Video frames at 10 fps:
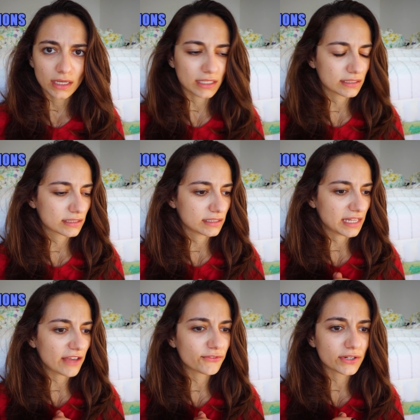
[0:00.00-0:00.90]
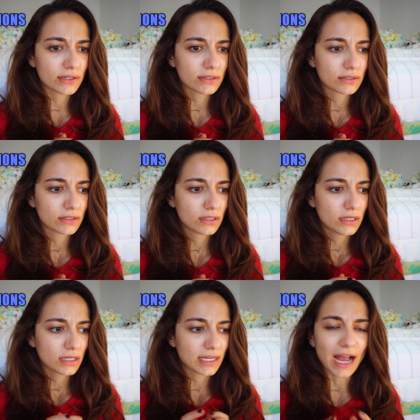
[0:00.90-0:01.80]
It never
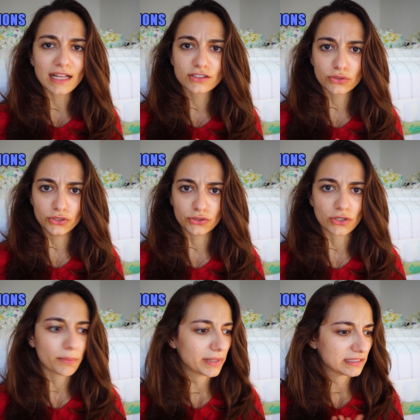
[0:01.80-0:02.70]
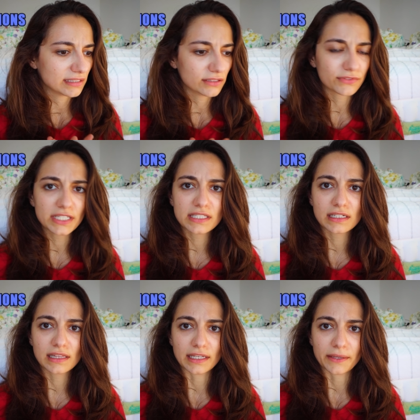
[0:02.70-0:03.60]
got to Europe until
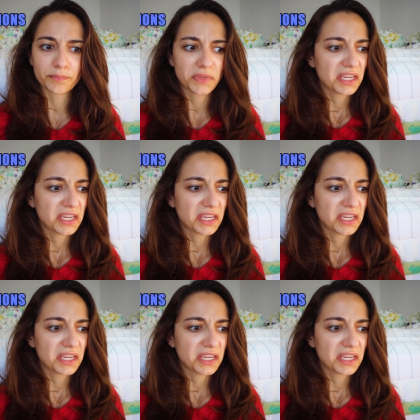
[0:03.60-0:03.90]
recently.